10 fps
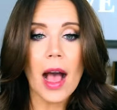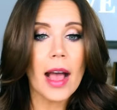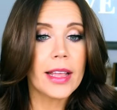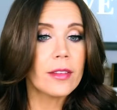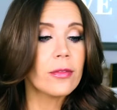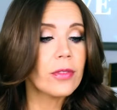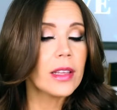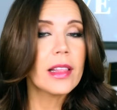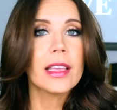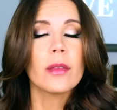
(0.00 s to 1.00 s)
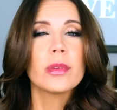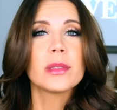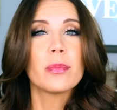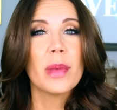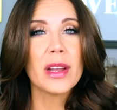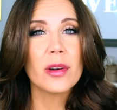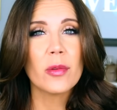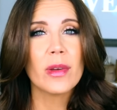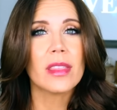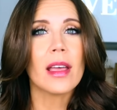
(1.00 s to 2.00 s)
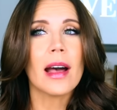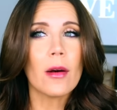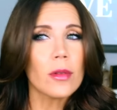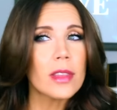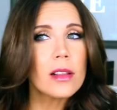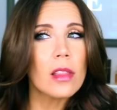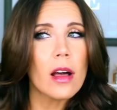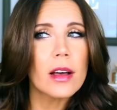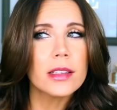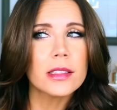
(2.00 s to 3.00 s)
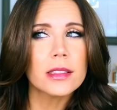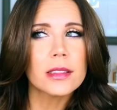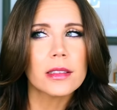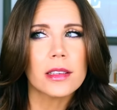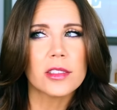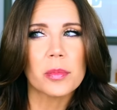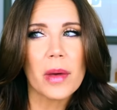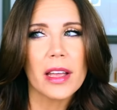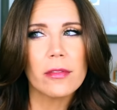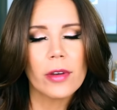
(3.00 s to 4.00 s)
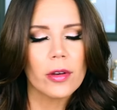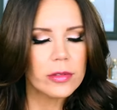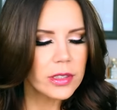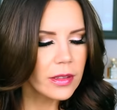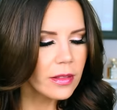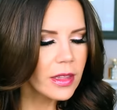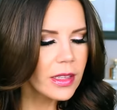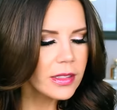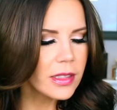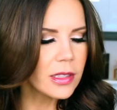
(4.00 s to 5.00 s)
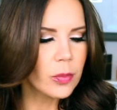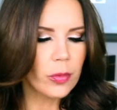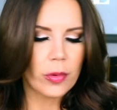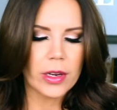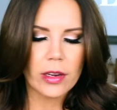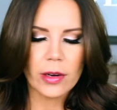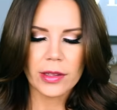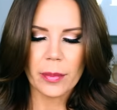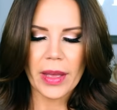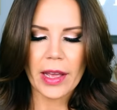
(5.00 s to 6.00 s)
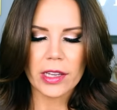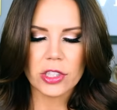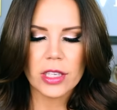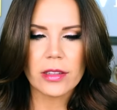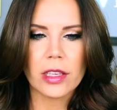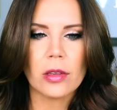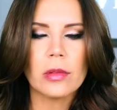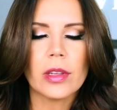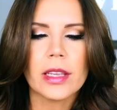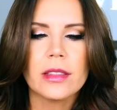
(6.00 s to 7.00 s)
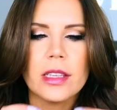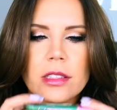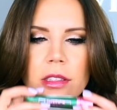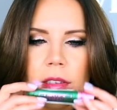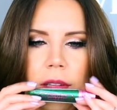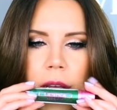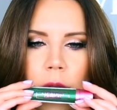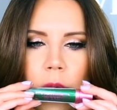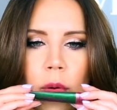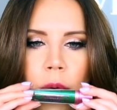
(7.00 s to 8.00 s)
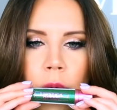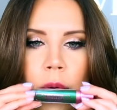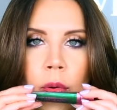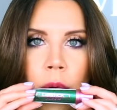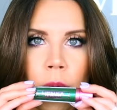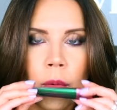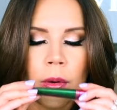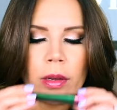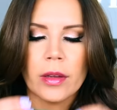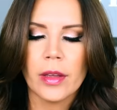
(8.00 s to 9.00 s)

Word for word: I feel like it was better without the gloss is my vote. This is prettier in the packaging. Like you look at this and you're like, ooh,